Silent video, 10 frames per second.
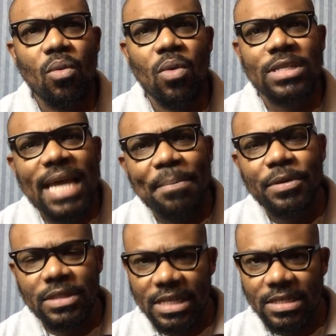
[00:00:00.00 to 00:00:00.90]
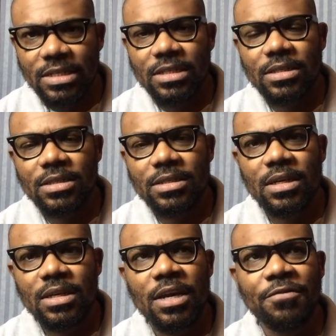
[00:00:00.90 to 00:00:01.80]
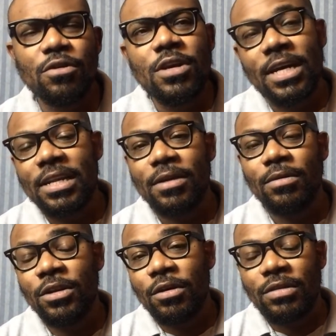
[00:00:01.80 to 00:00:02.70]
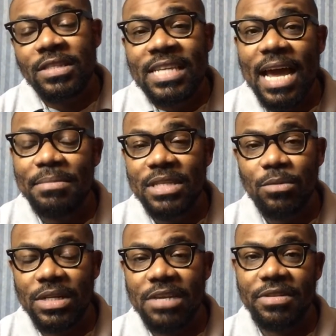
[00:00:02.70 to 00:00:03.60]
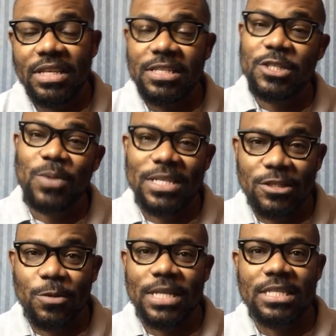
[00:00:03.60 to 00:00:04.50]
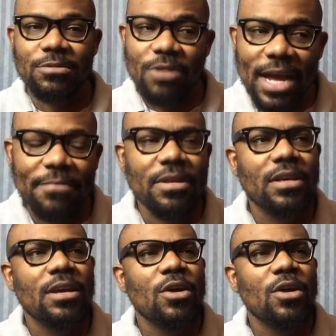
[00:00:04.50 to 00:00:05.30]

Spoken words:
what's happened is, if you look at it, the times that we live in, this is 2020, right?